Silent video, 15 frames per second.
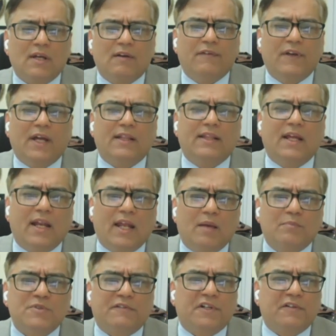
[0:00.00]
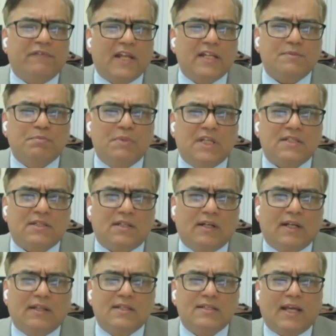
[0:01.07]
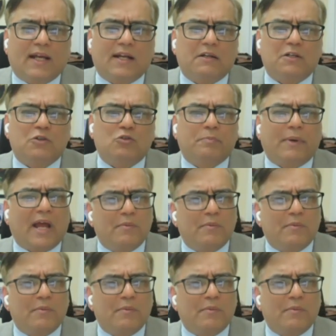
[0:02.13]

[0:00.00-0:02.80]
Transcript: where the names of defense minister and the secretary to the